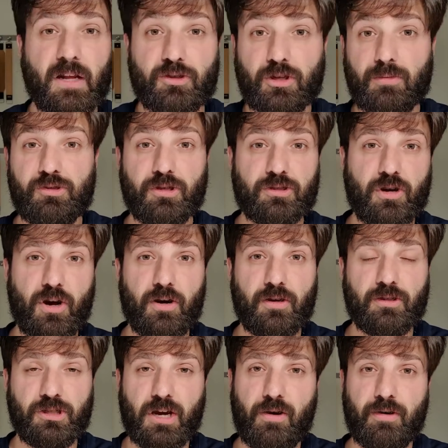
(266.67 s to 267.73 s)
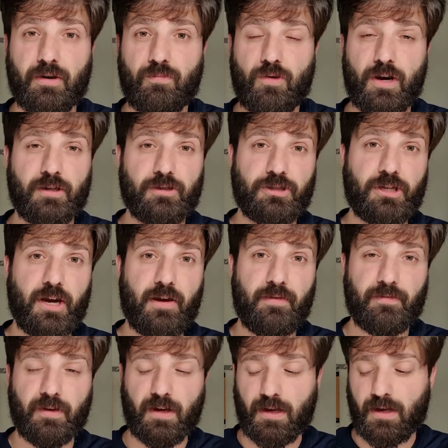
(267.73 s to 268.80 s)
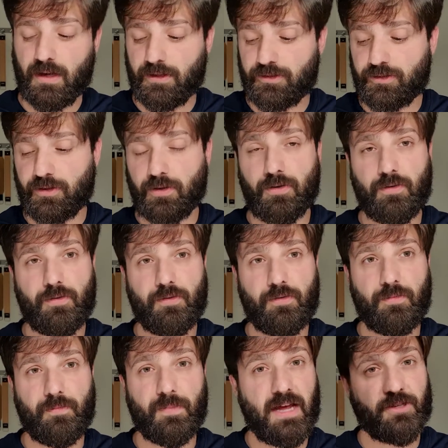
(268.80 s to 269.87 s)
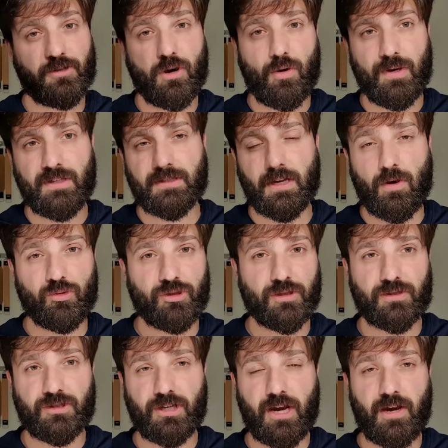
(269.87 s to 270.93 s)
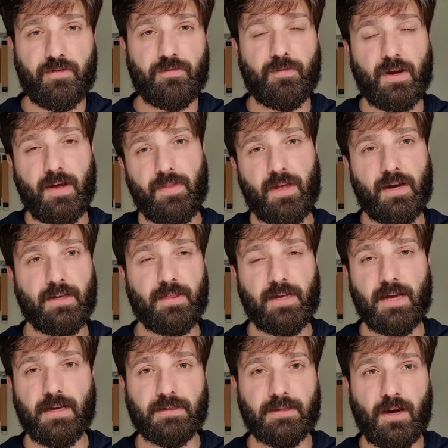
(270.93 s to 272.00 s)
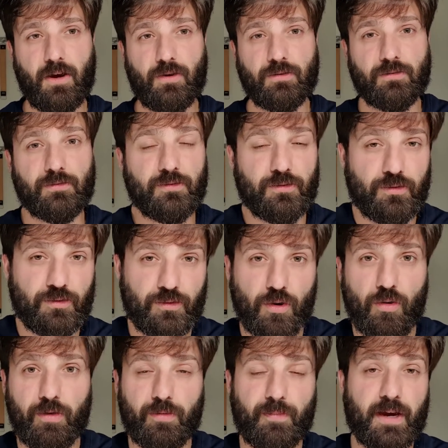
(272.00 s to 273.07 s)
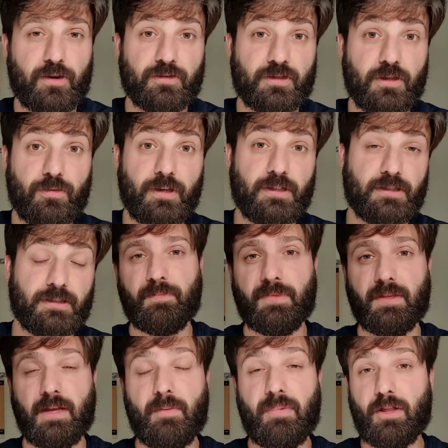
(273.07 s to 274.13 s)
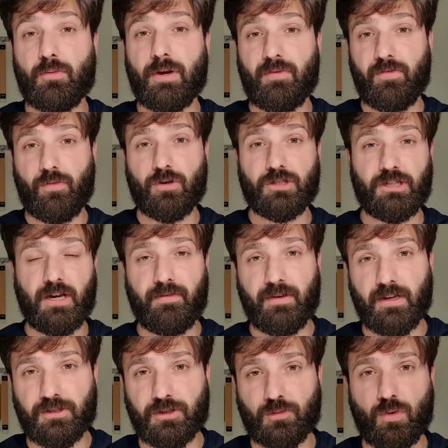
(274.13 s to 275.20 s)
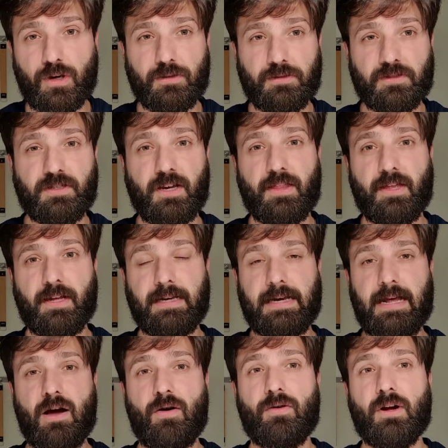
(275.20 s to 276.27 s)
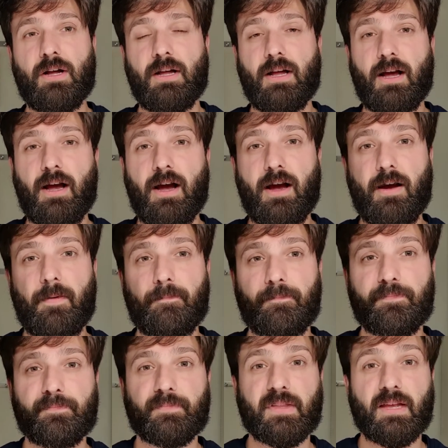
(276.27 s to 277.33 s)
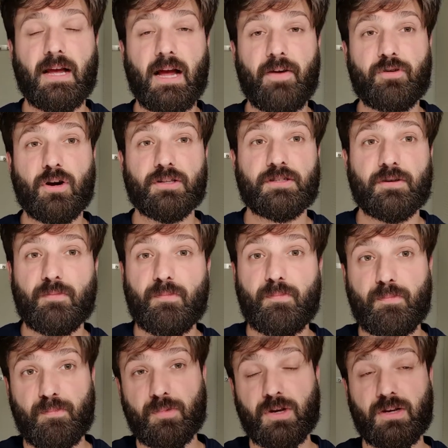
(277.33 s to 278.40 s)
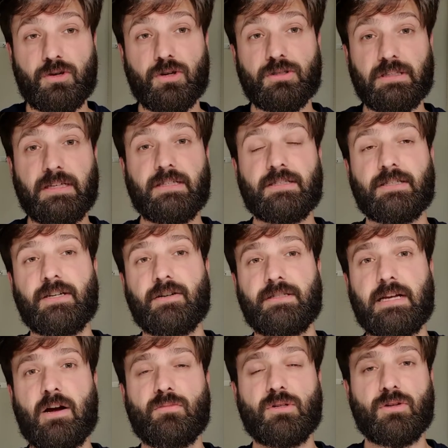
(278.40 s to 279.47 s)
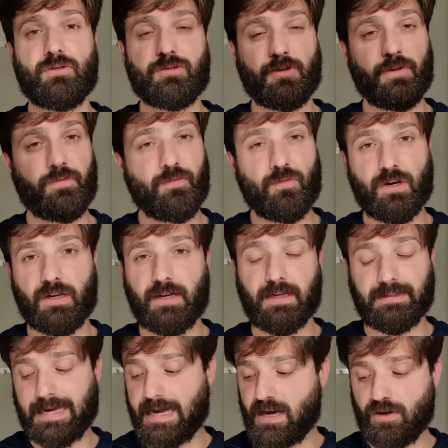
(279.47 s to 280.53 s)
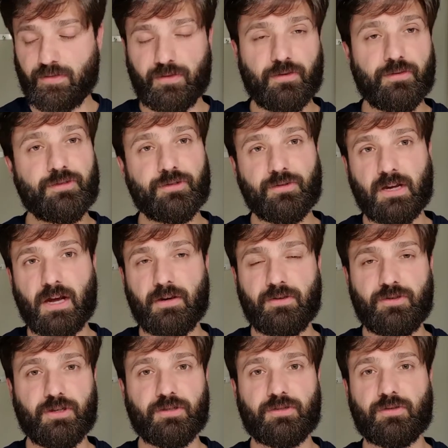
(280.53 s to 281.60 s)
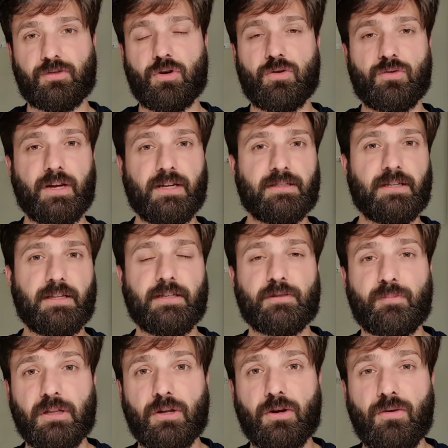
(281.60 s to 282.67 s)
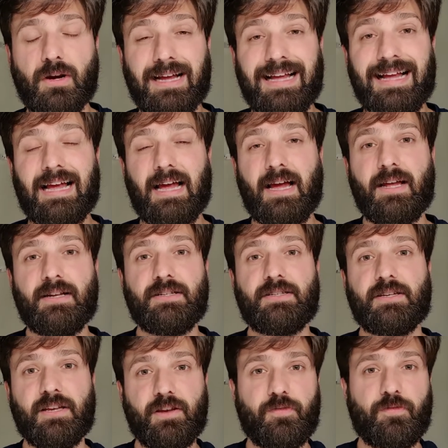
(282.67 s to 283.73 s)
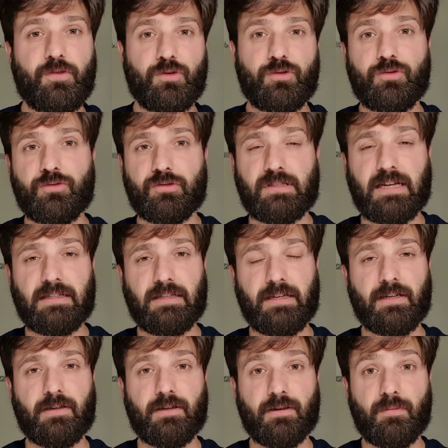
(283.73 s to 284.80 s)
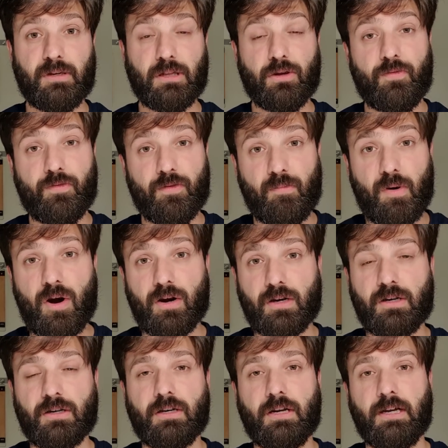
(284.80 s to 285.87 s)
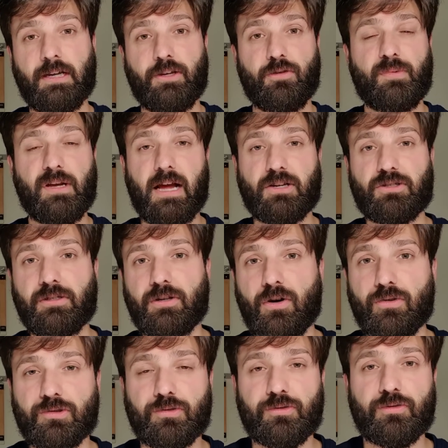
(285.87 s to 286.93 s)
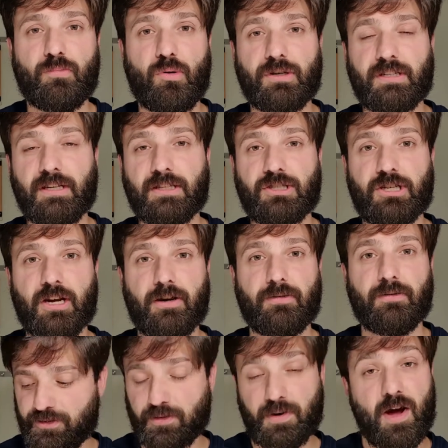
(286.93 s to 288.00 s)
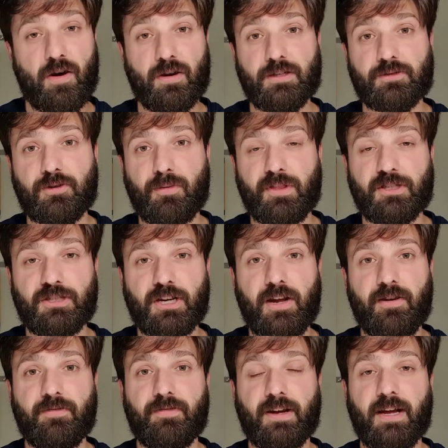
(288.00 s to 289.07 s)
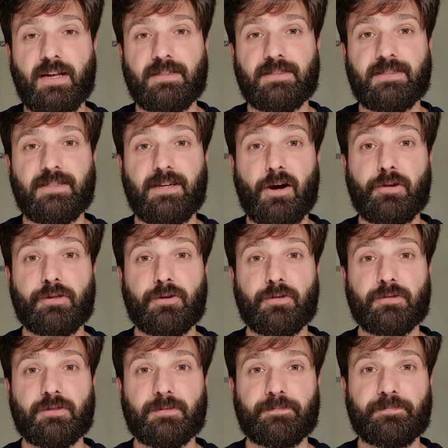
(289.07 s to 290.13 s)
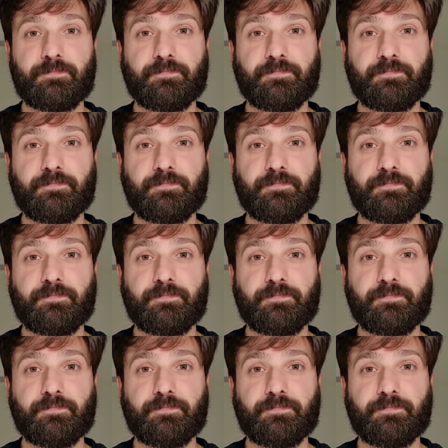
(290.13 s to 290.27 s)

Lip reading: So I'm just got out of the shower. I'm ready to shave. So as always, I'll just shave, and then in the end, I'll go with my consideration. And by the way, before shaving, I just wanted to say that now I've got some good links here down below. So if you want to get any of those, you can just go hit the links below. And if you use that link below from Parker, you'll be actually also supporting the channel. So now let's go with the shave and see how it goes.